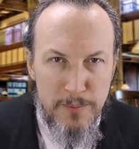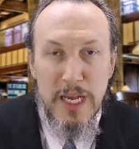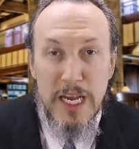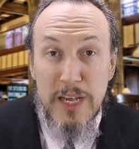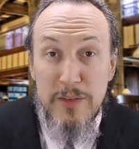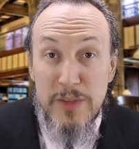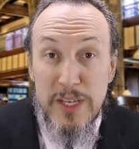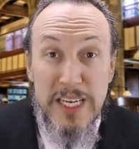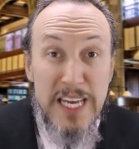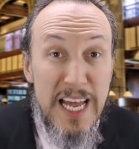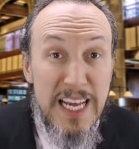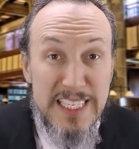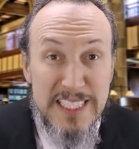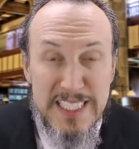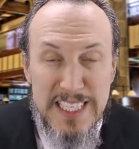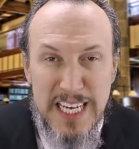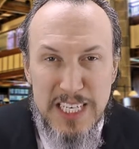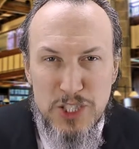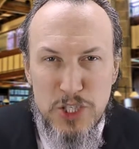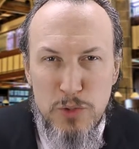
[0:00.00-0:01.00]
In the next
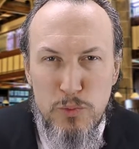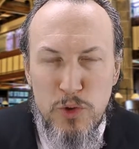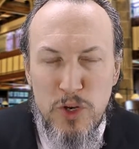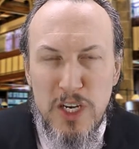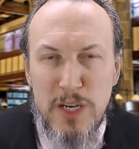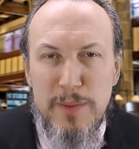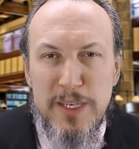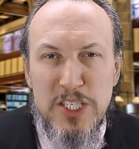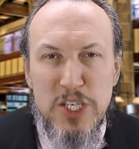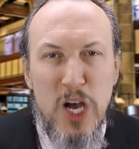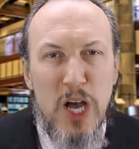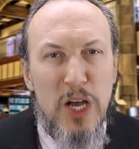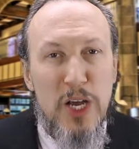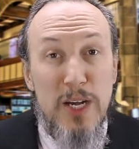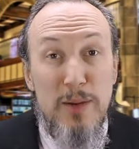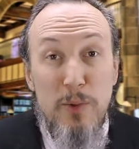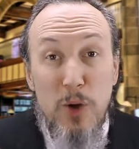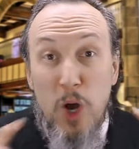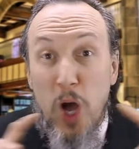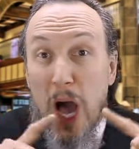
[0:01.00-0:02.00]
session, we're going to be talking
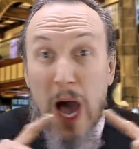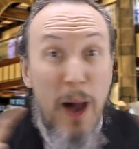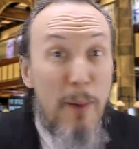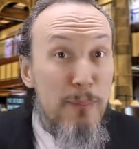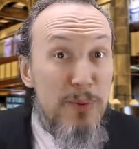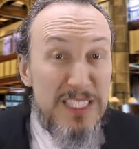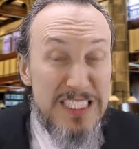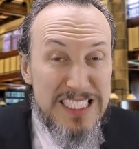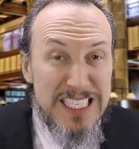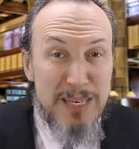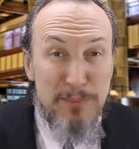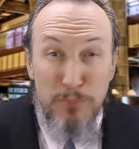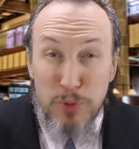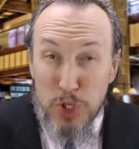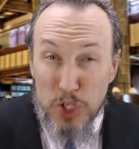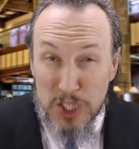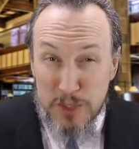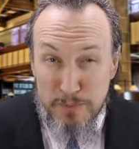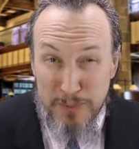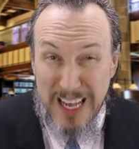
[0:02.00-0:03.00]
about opposite
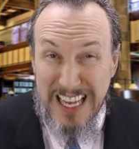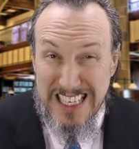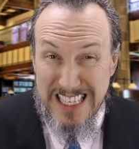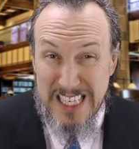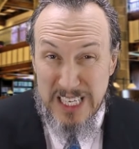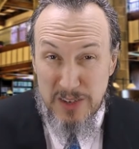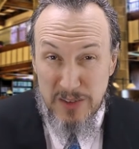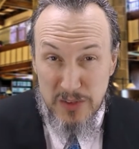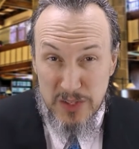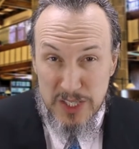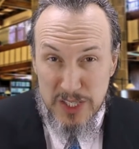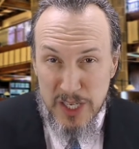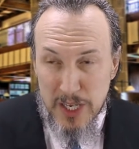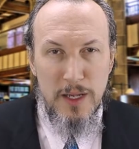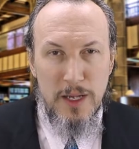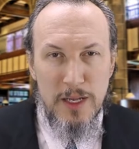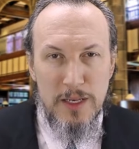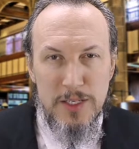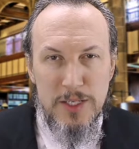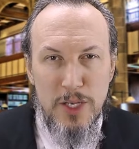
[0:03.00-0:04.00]
perspectives.
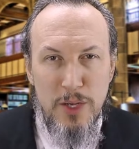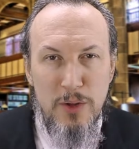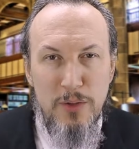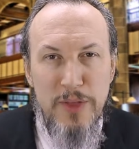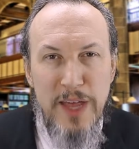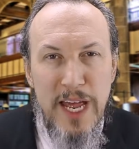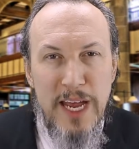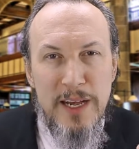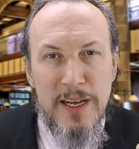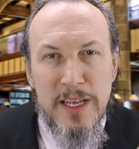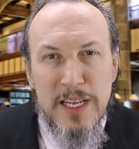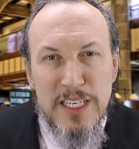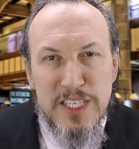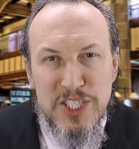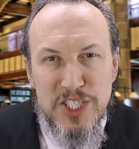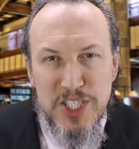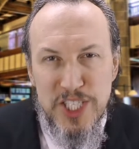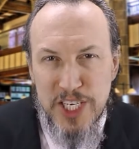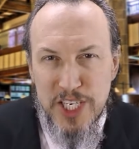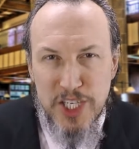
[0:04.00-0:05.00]
Until then,
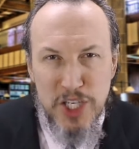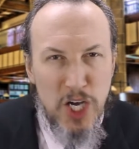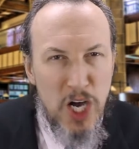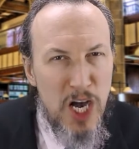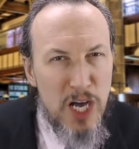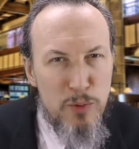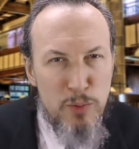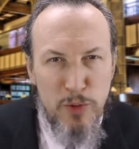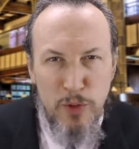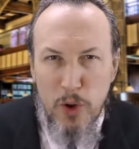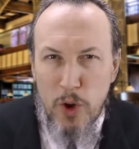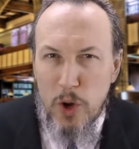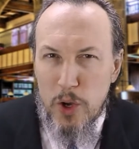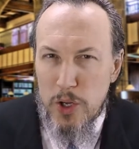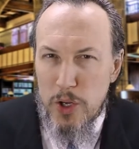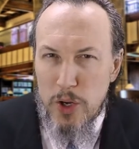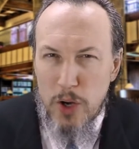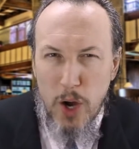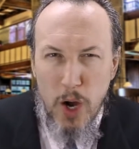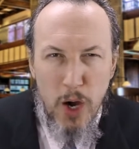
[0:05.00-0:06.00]
seek God with all
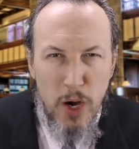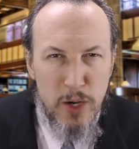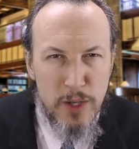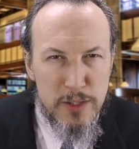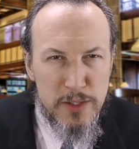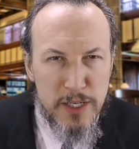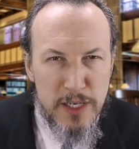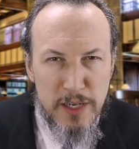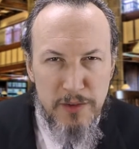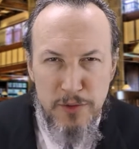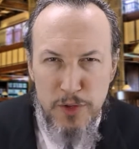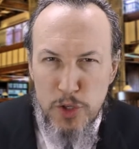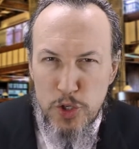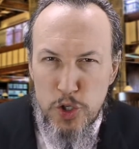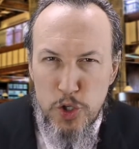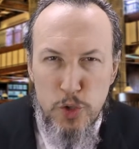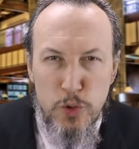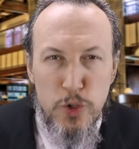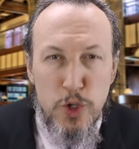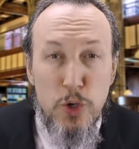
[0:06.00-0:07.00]
your heart, and if you
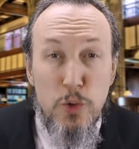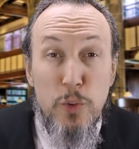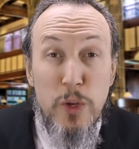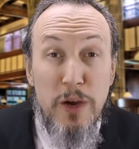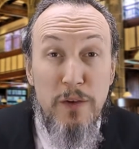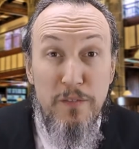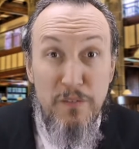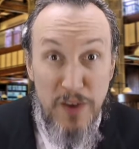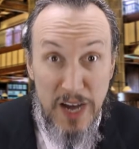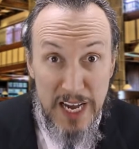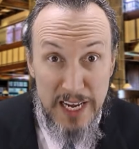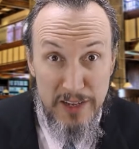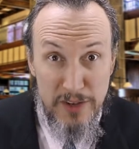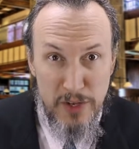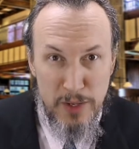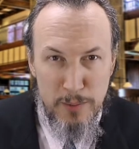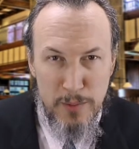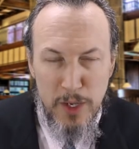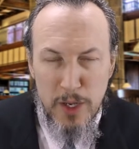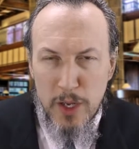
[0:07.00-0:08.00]
do, you will find
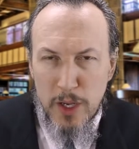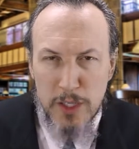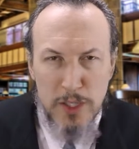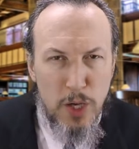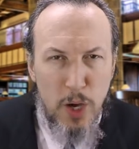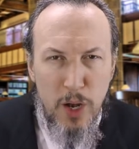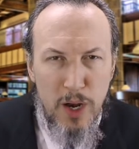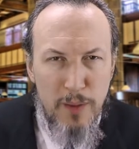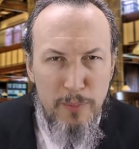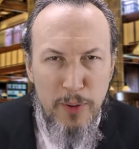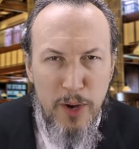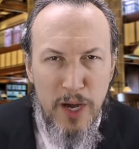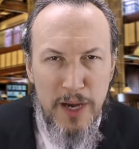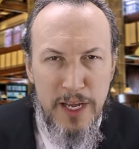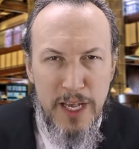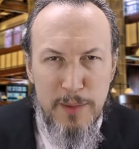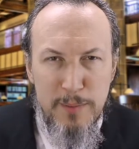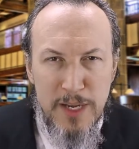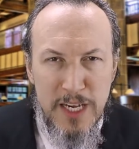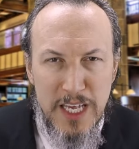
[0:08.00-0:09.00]
Him. Call upon
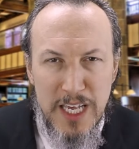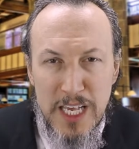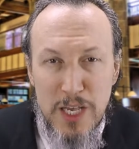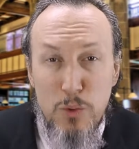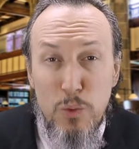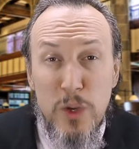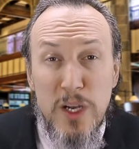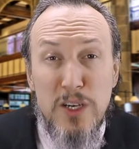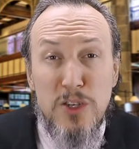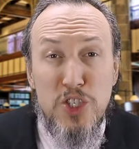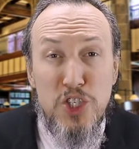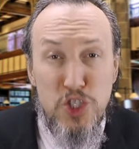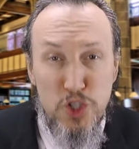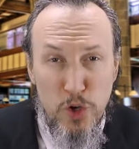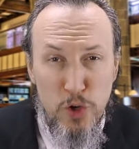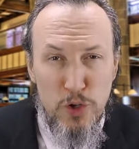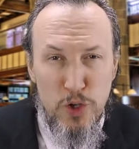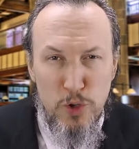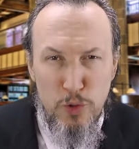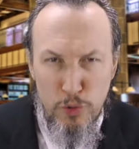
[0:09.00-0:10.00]
Him, and He will
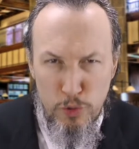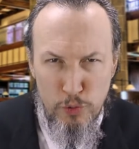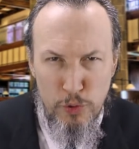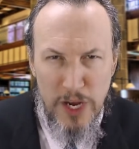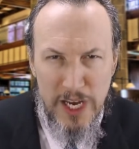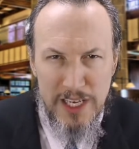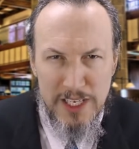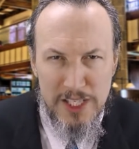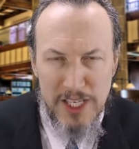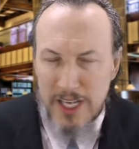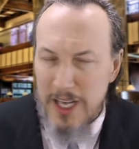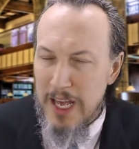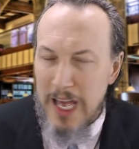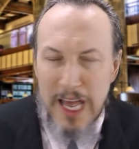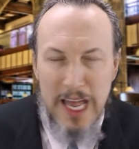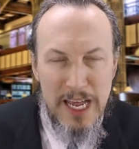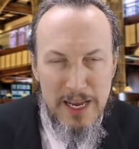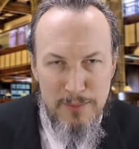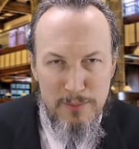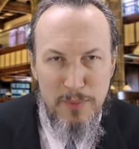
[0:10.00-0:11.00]
show you great
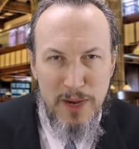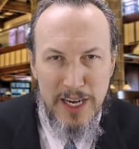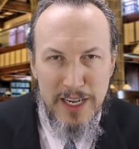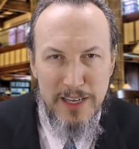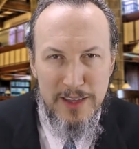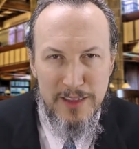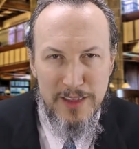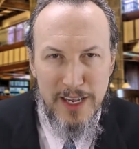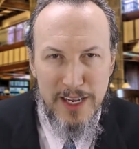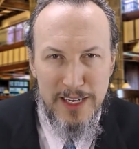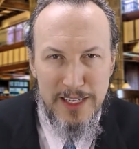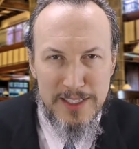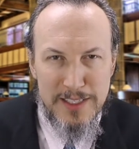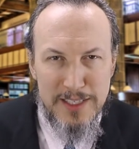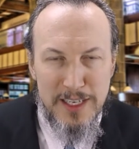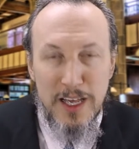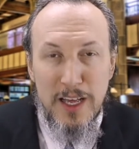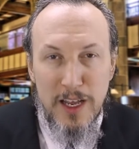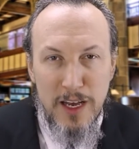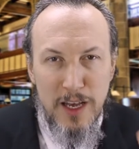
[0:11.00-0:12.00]
and mighty things.